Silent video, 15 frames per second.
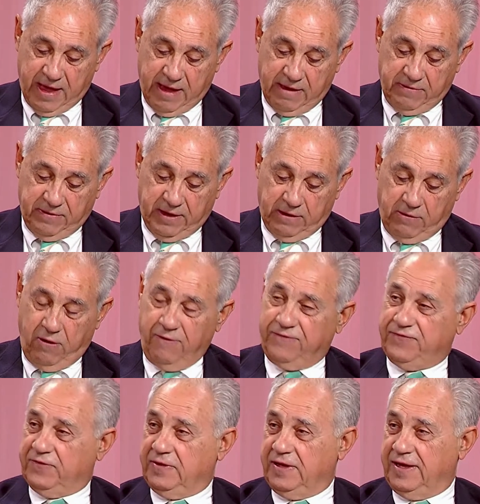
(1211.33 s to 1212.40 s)
And then
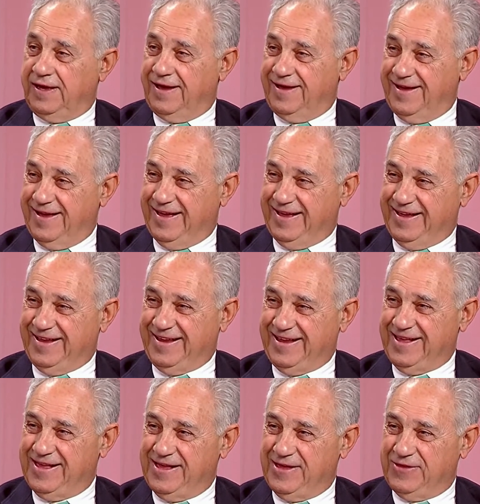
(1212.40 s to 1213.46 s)
hopefully uh,
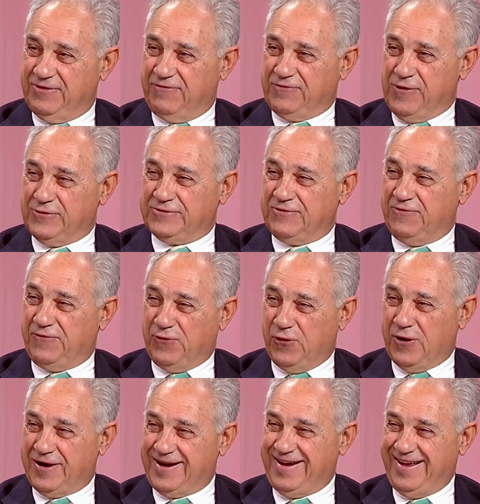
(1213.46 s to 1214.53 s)
the Frozen Homeward. Four.